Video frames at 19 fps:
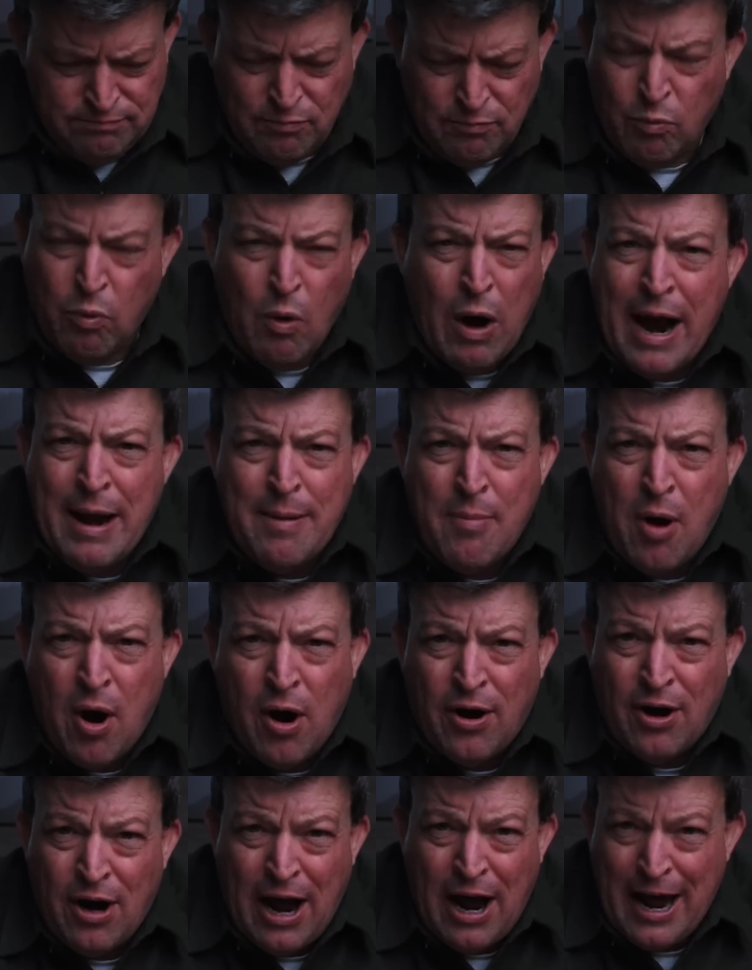
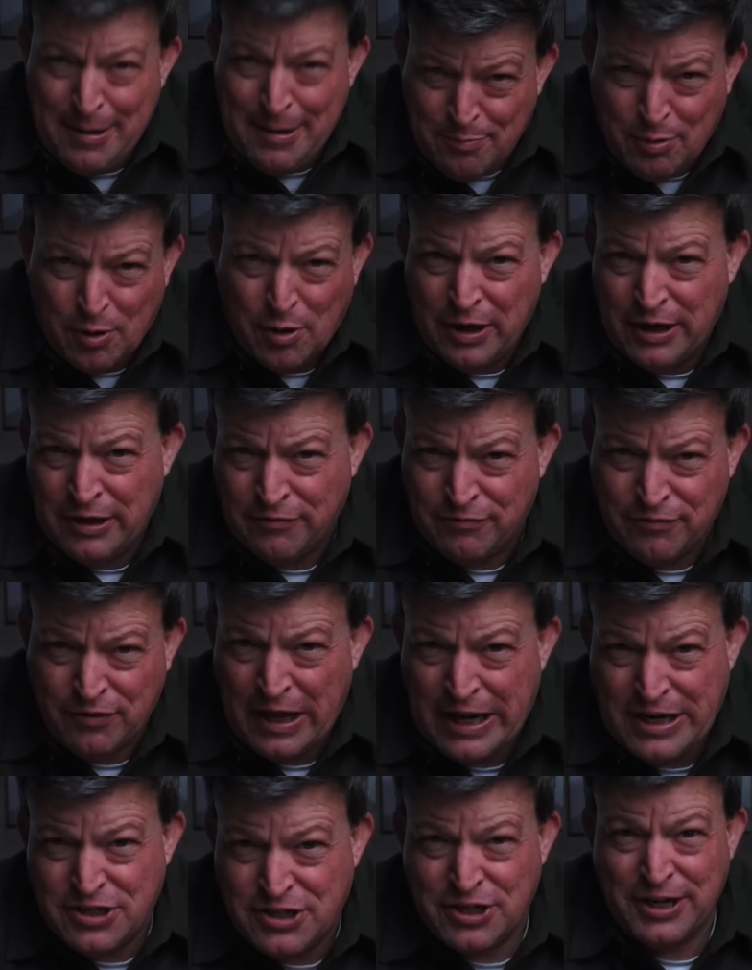Weimar
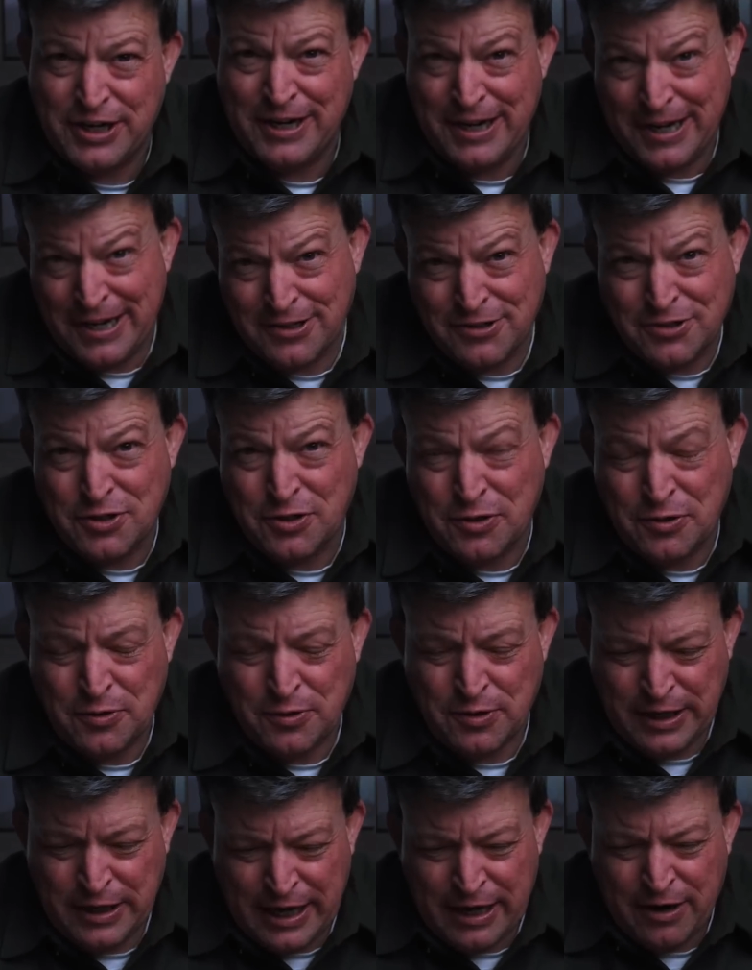hyperinflation
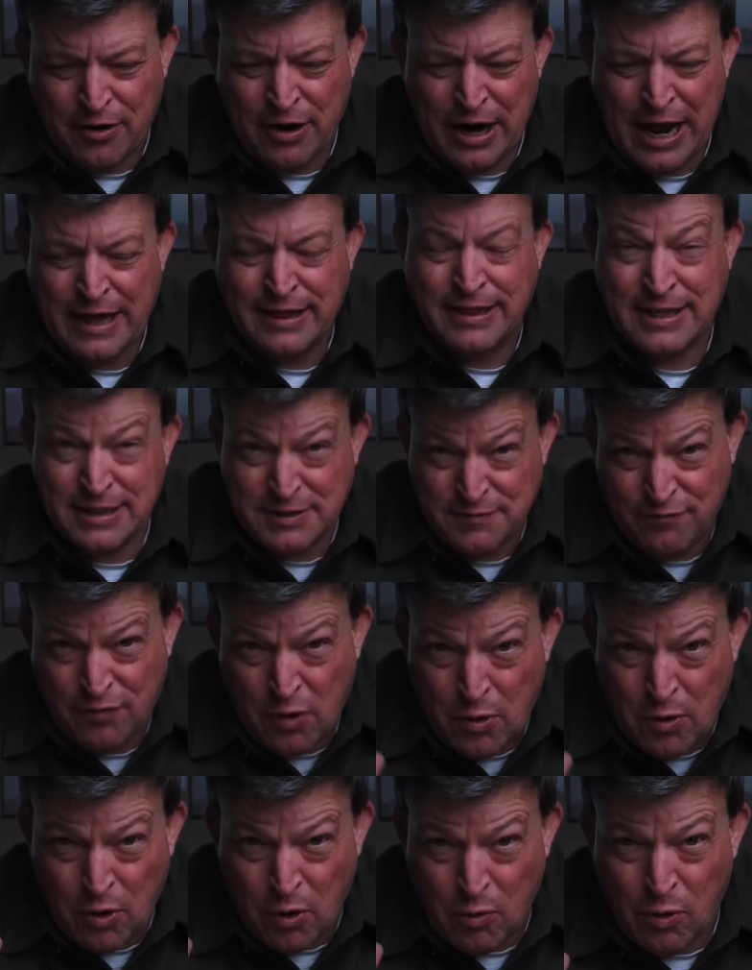into the internet, this
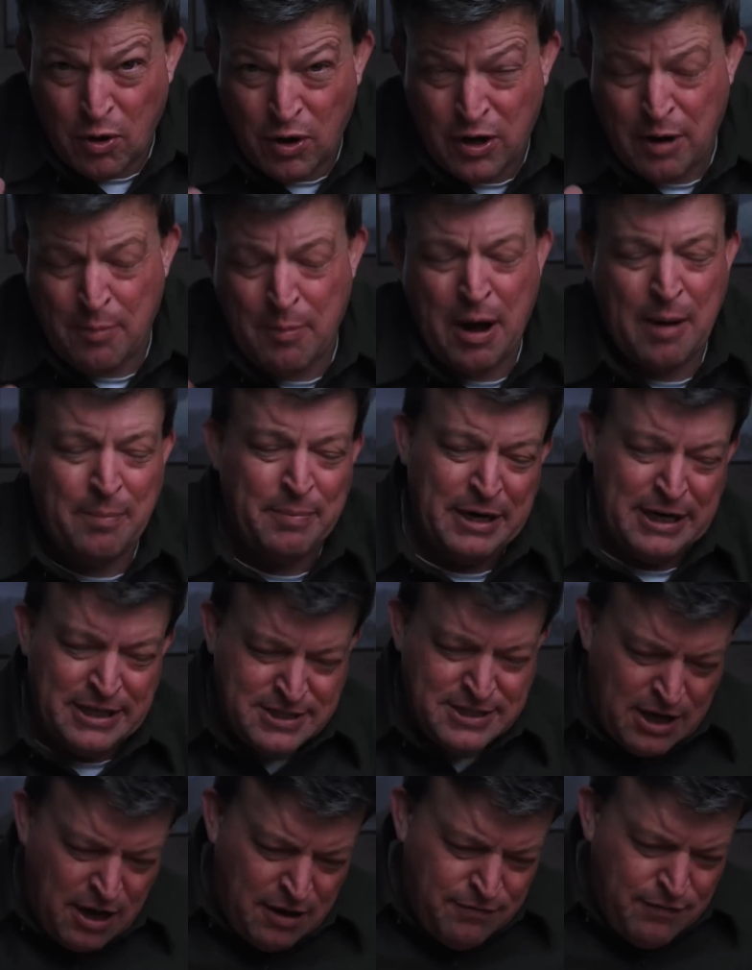photo will come up. But
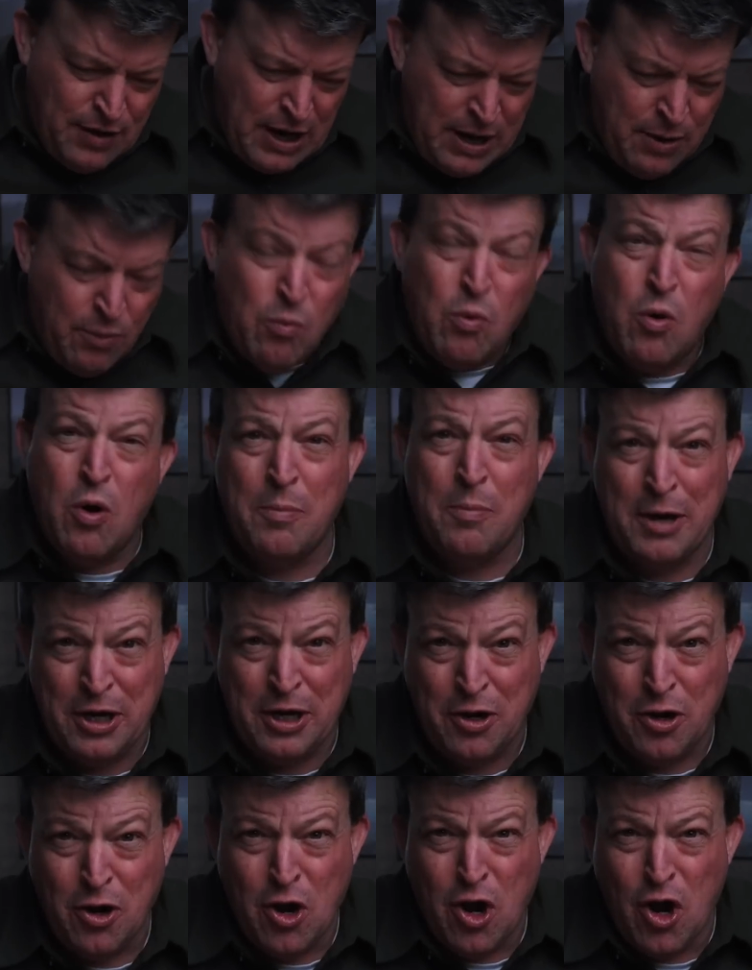it's of a
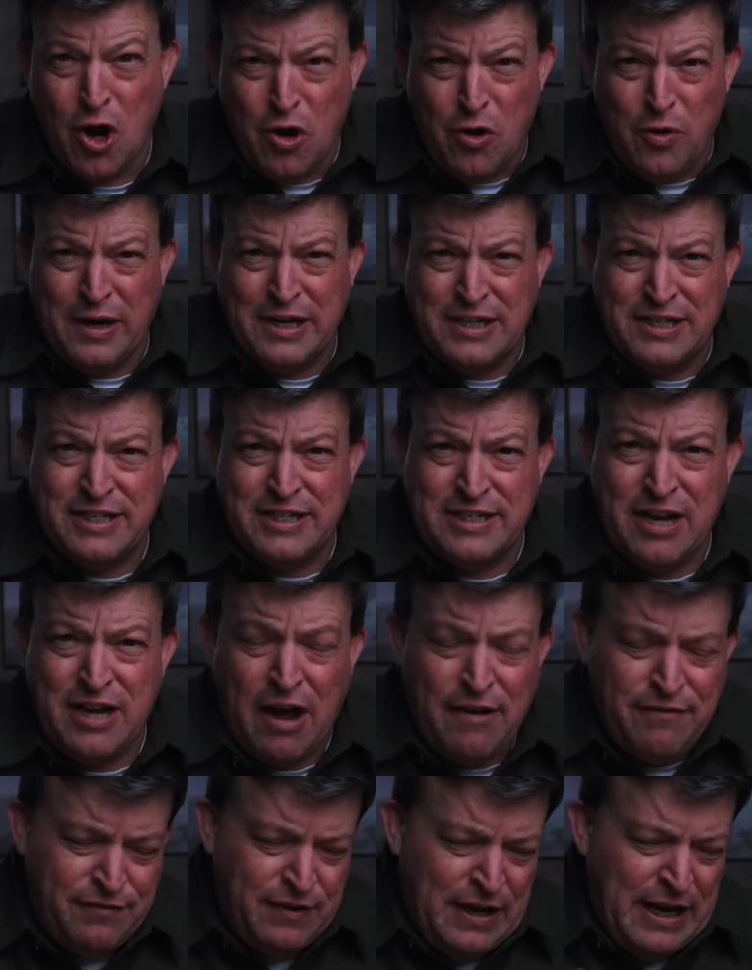woman who is
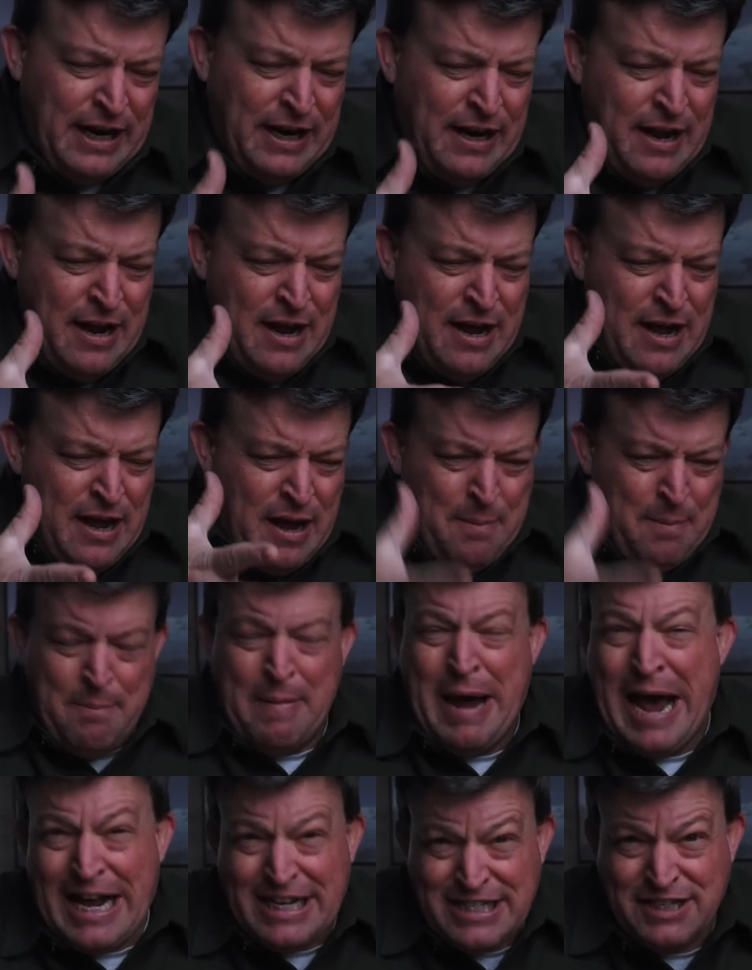stuffing a
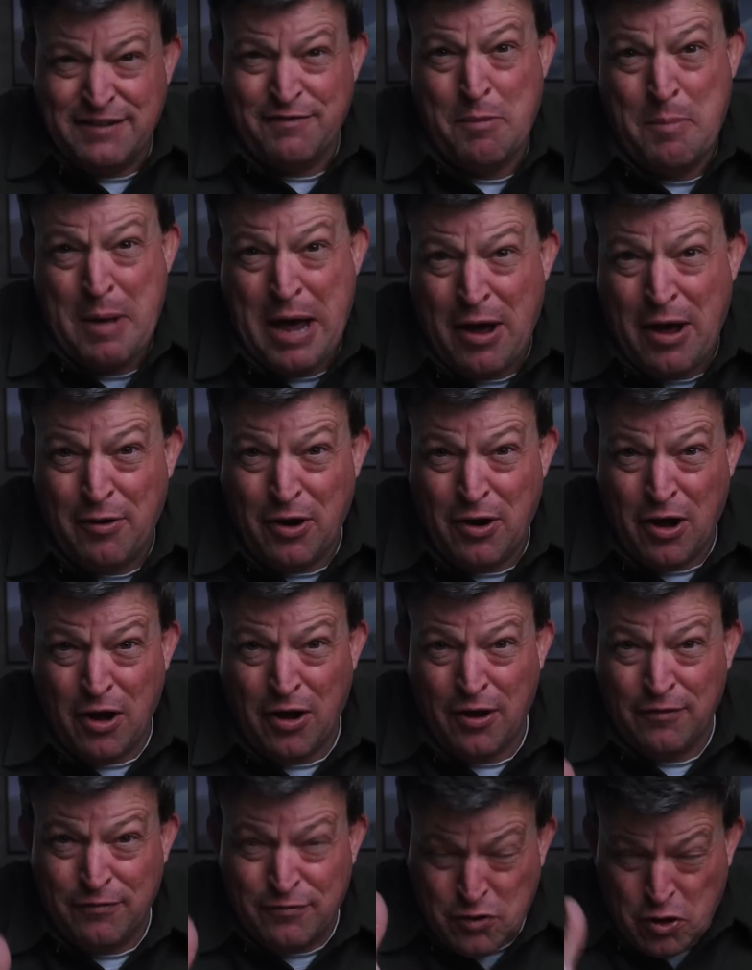massive amount
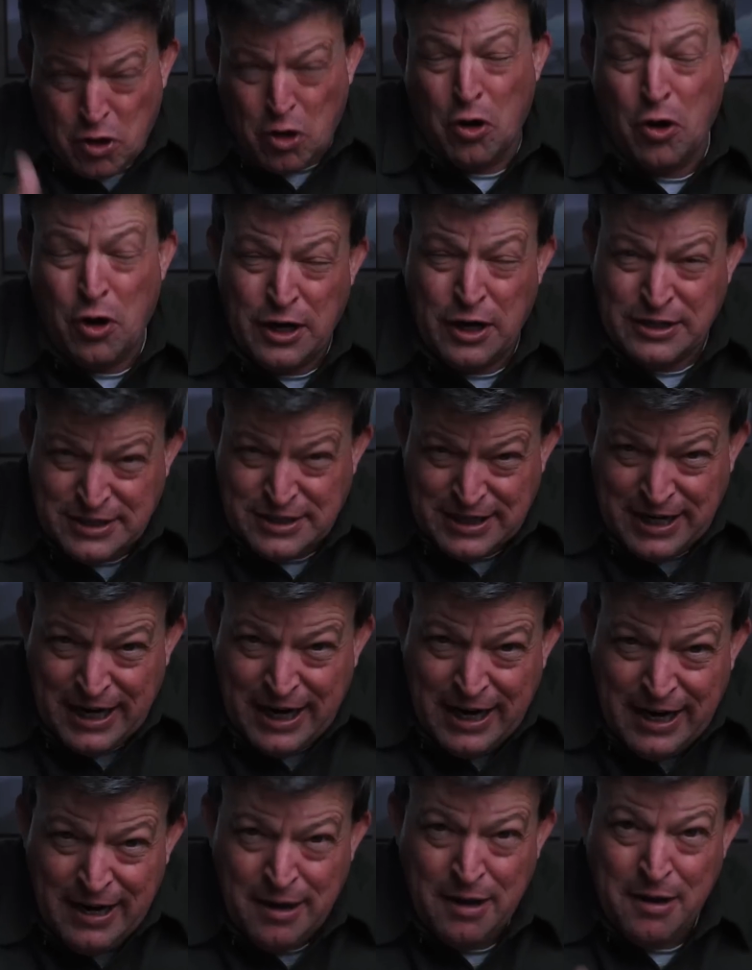of
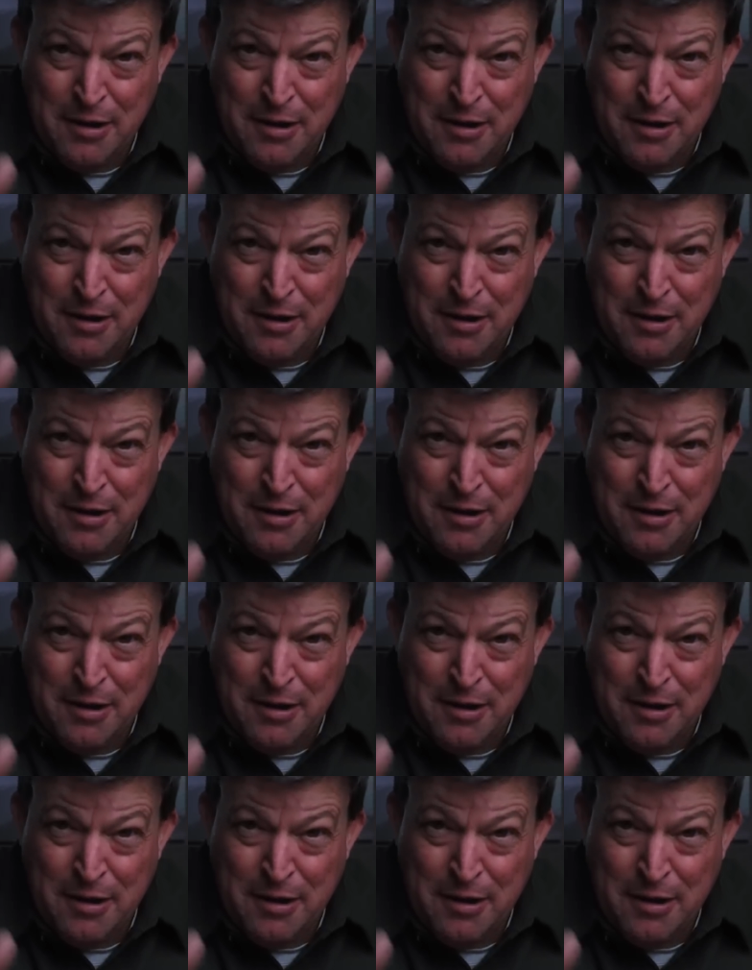currency,